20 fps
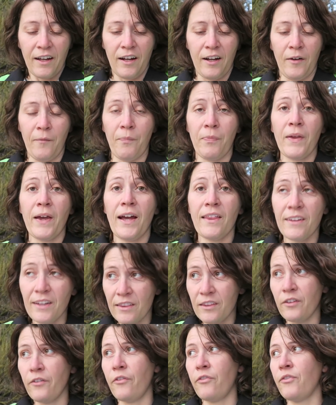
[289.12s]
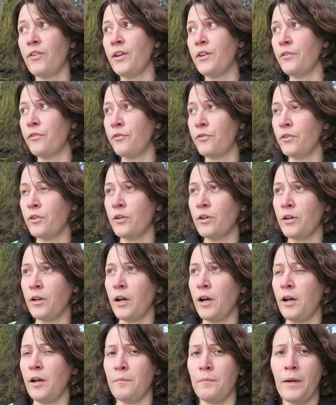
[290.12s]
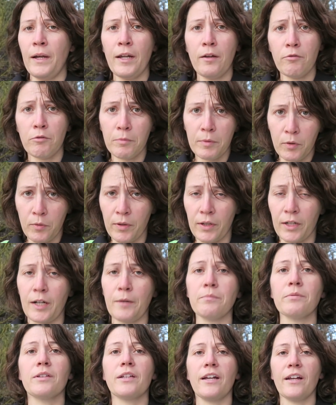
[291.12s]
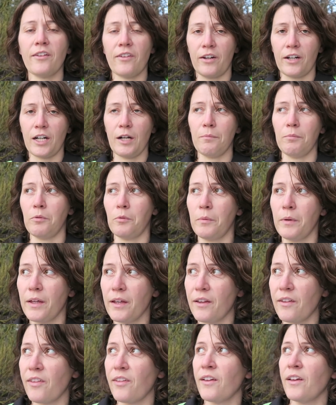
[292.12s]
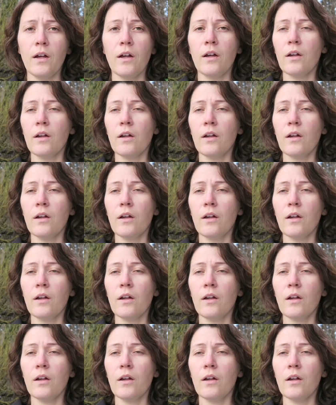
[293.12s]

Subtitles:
And then they'll feed for anywhere between a couple days and a couple weeks.